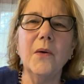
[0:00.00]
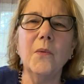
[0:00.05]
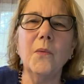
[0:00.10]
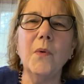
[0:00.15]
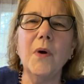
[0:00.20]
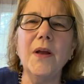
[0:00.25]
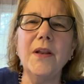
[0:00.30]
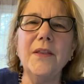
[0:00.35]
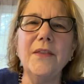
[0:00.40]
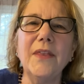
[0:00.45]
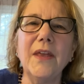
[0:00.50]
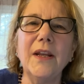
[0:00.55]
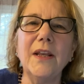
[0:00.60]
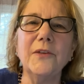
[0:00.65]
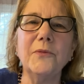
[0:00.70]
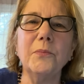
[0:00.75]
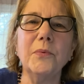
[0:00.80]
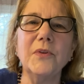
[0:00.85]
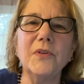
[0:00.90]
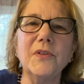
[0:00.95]
one that
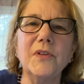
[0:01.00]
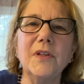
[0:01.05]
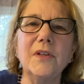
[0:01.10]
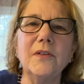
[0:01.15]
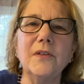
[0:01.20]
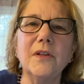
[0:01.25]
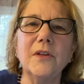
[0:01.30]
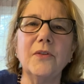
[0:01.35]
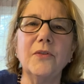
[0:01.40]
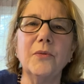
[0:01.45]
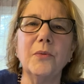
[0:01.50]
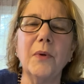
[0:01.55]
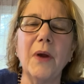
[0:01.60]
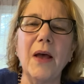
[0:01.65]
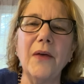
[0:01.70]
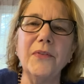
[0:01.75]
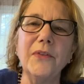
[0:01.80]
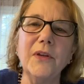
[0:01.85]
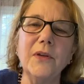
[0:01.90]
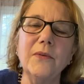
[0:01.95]
has persisted
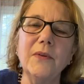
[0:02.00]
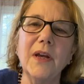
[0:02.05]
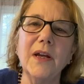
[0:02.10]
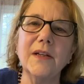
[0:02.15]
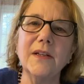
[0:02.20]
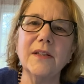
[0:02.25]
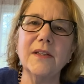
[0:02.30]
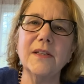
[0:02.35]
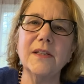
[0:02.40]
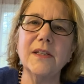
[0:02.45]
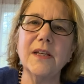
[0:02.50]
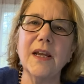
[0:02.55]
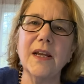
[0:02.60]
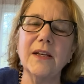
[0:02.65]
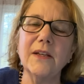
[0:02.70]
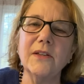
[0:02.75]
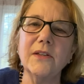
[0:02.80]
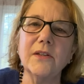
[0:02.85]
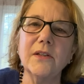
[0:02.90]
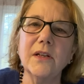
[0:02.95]
throughout the United
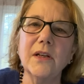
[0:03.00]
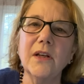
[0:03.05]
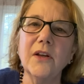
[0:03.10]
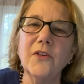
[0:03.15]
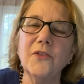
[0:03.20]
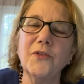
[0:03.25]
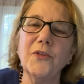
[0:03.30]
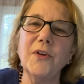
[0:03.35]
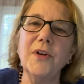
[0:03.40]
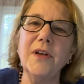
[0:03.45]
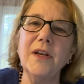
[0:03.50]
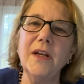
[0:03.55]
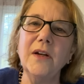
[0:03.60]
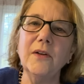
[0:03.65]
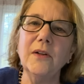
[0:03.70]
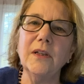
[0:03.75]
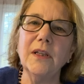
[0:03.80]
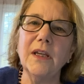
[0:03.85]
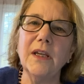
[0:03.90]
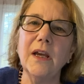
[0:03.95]
States for
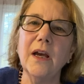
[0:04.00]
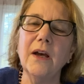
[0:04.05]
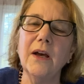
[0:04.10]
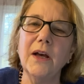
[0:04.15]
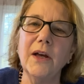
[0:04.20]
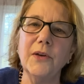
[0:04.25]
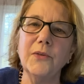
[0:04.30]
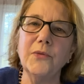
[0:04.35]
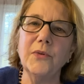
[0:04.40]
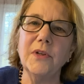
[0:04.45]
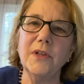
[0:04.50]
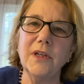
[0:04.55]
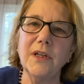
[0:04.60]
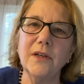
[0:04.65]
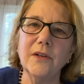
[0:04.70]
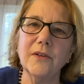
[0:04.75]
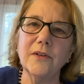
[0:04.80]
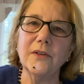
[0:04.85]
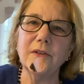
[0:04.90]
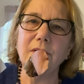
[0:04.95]
nearly 100
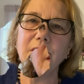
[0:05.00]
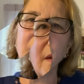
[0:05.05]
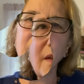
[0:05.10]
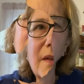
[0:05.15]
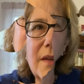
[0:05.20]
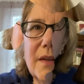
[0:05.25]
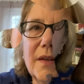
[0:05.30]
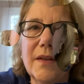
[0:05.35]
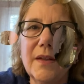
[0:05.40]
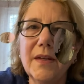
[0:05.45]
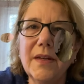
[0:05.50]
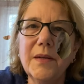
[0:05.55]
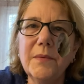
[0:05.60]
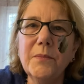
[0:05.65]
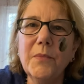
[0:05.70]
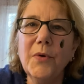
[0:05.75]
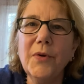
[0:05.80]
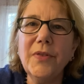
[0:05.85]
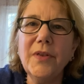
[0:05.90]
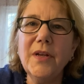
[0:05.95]
years. In
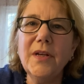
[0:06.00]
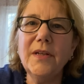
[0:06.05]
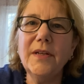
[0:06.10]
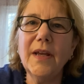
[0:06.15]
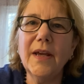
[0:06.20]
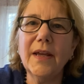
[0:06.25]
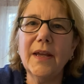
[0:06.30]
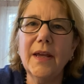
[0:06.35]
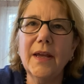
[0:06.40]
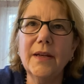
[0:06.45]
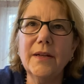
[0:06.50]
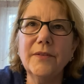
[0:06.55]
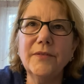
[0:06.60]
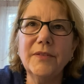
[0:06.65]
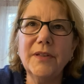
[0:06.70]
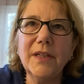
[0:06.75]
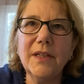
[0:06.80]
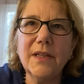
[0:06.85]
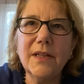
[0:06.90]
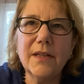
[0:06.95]
more than a decade
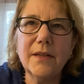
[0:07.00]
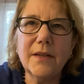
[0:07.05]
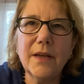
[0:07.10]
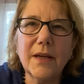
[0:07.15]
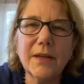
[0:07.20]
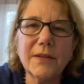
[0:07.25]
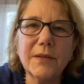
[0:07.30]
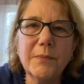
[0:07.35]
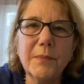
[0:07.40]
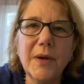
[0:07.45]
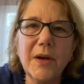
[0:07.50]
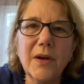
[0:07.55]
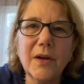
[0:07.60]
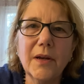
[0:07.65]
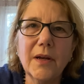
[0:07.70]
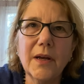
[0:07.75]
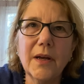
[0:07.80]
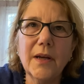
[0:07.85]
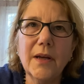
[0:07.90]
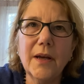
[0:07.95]
of leading Intact
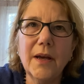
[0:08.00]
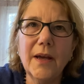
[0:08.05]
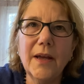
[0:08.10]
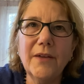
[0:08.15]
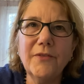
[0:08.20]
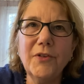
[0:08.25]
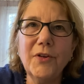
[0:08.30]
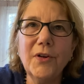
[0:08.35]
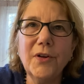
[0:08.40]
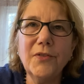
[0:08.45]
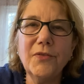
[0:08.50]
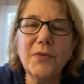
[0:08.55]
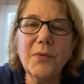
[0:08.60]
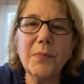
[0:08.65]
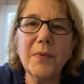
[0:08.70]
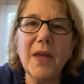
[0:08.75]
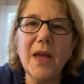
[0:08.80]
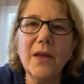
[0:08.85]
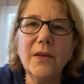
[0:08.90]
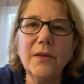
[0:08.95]
America, I have heard
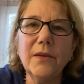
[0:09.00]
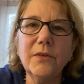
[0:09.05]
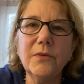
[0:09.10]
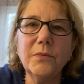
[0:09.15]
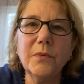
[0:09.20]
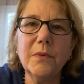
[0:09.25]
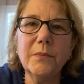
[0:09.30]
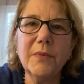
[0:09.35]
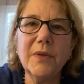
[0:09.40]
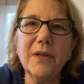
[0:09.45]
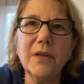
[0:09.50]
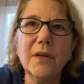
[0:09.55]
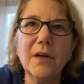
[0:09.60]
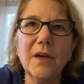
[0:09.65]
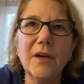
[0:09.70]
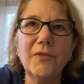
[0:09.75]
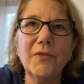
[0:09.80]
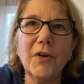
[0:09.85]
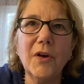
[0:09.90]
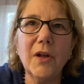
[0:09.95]
from countless women
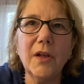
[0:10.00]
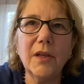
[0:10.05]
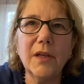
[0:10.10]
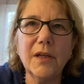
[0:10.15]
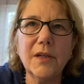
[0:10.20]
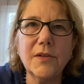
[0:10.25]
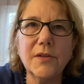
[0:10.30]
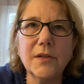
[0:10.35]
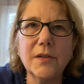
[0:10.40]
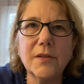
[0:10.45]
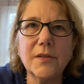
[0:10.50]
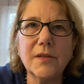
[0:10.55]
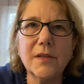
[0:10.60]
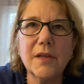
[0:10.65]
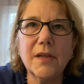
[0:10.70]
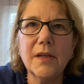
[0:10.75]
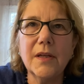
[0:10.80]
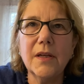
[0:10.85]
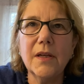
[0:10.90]
of all ages